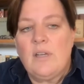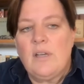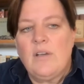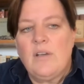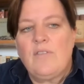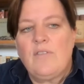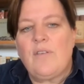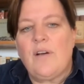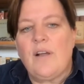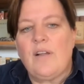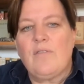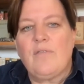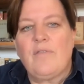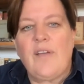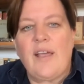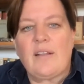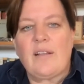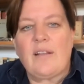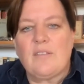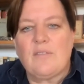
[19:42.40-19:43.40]
Fun
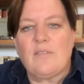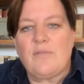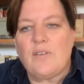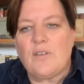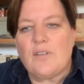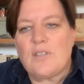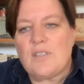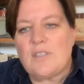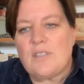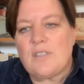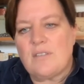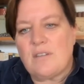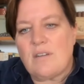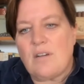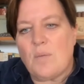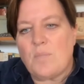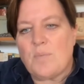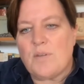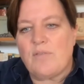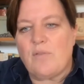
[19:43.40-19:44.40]
fact, the first
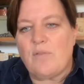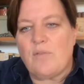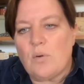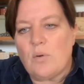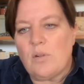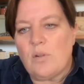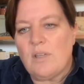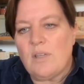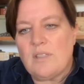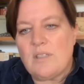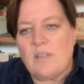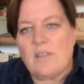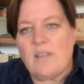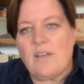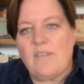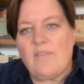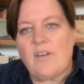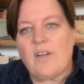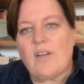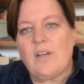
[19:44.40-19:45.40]
Kaapse in South
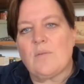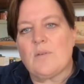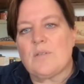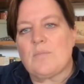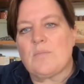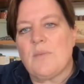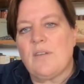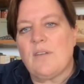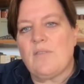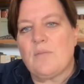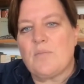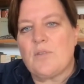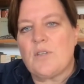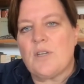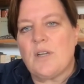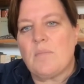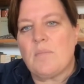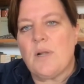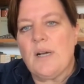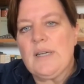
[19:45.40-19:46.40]
Africa was made from
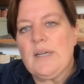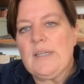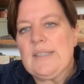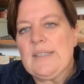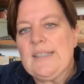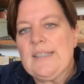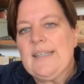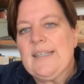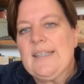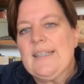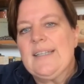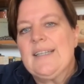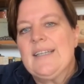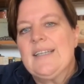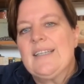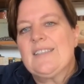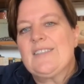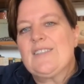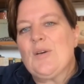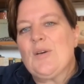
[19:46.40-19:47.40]
Chenin Blanc.
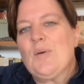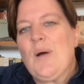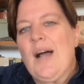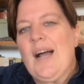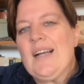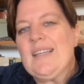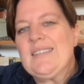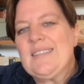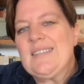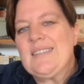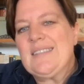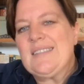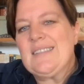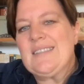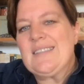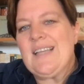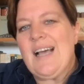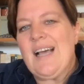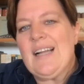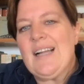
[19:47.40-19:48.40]
So I
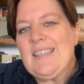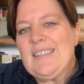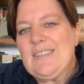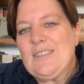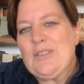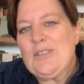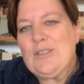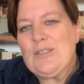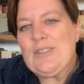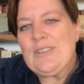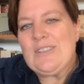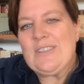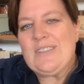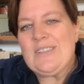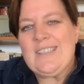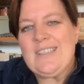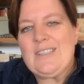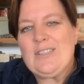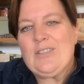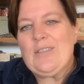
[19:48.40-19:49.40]
decided to
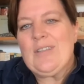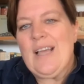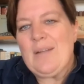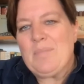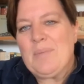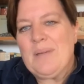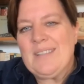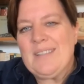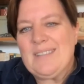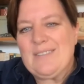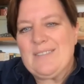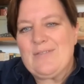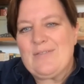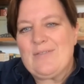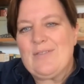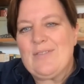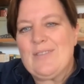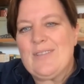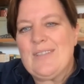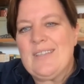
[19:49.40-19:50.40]
stick to that piece of
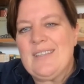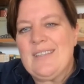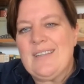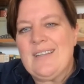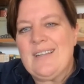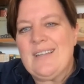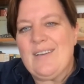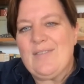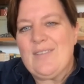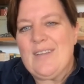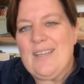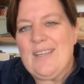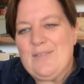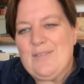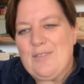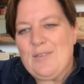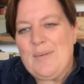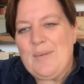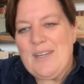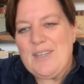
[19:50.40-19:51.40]
lovely
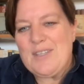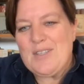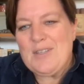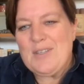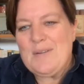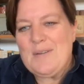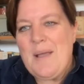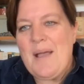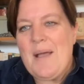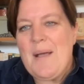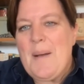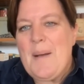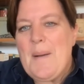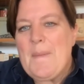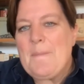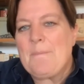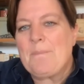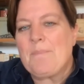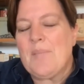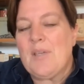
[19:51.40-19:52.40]
information
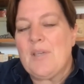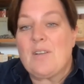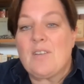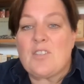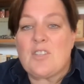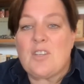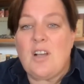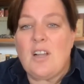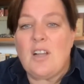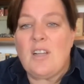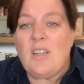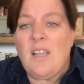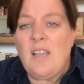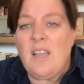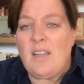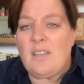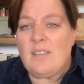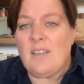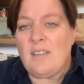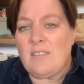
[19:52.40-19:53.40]
because Chardonnay
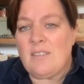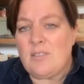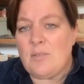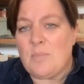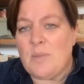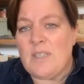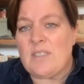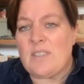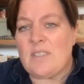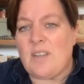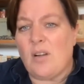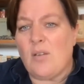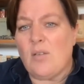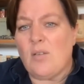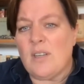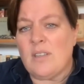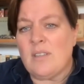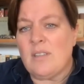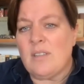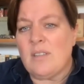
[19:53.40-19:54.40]
had yet to be
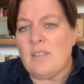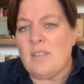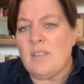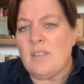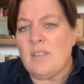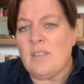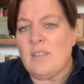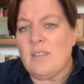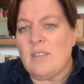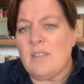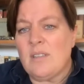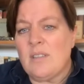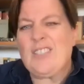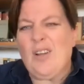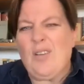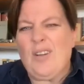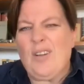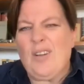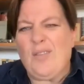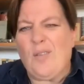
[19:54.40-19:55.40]
stolen and
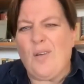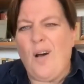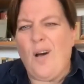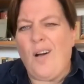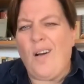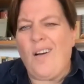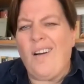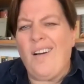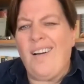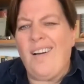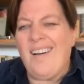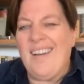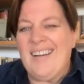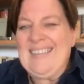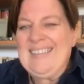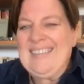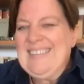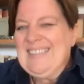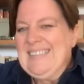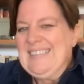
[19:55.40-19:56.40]
stolen wrong.
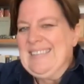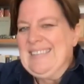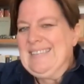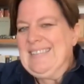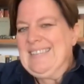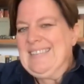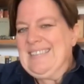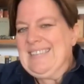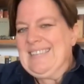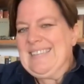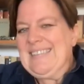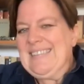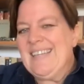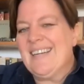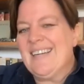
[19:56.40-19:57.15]
Ooh.